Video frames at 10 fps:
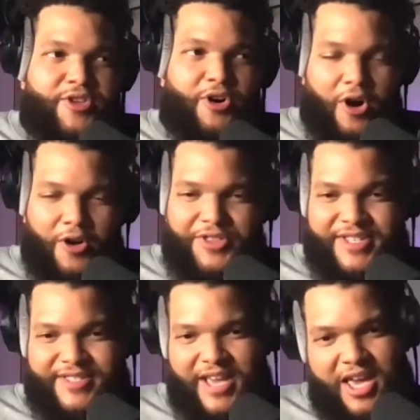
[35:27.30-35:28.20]

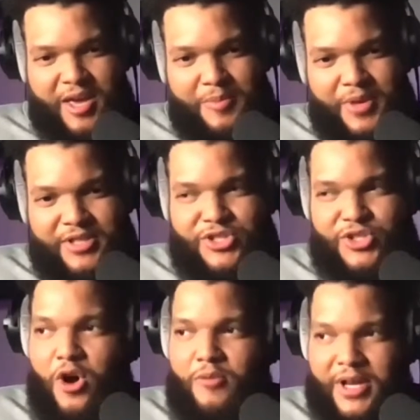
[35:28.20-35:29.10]
the same, and
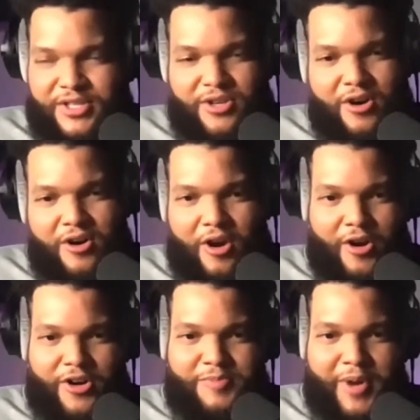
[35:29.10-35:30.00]
song by song,
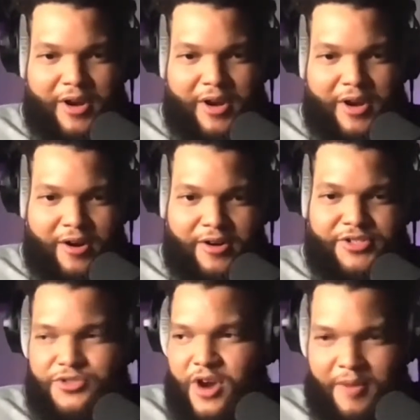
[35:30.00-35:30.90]
artist by
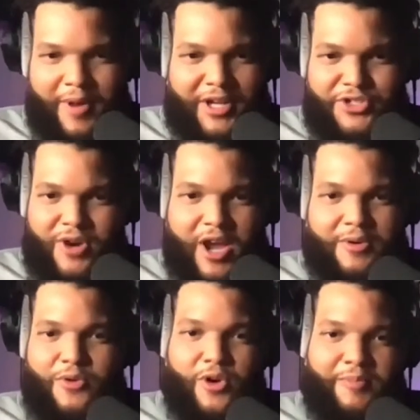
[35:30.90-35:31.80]
artist, track by
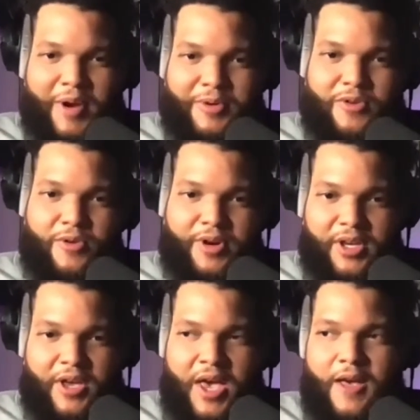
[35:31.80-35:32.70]
track, recording by
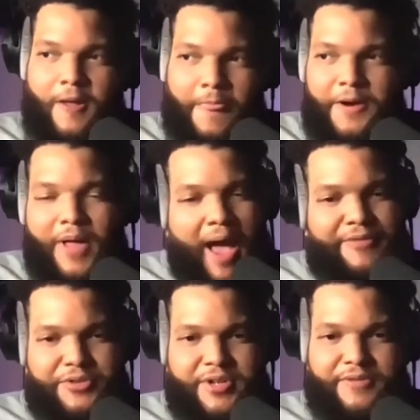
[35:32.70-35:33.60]
recording. They'll
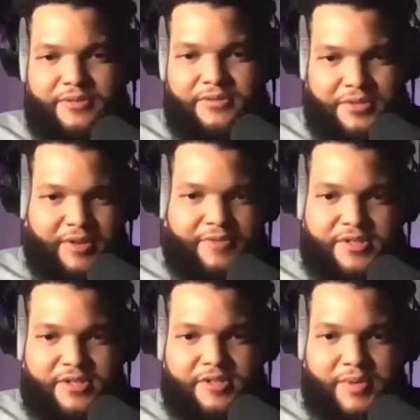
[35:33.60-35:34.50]
have their
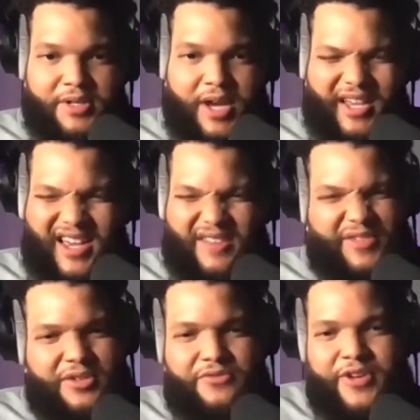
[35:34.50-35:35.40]
differences, but I kind
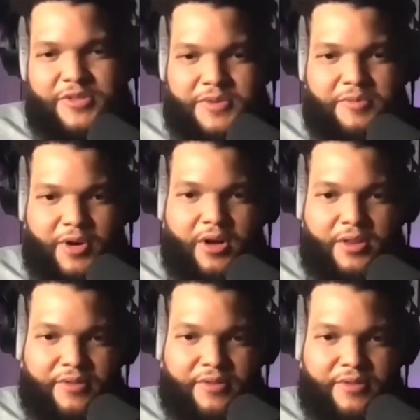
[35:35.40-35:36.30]
of interface with them
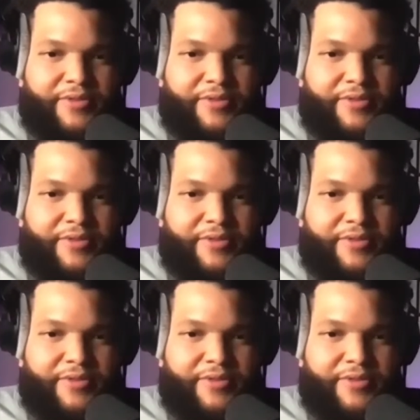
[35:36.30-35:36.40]
all in a